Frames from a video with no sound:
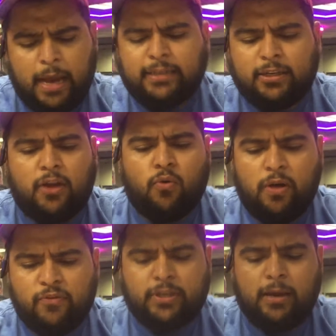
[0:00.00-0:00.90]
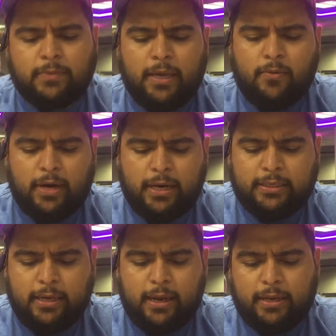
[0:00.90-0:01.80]
I actually saw it quite a few times, and when I did
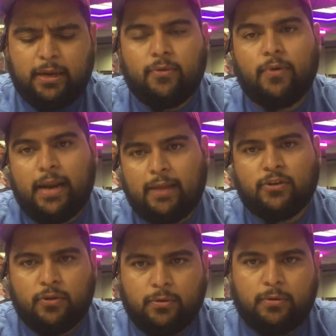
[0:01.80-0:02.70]
see it, it did what it had to do.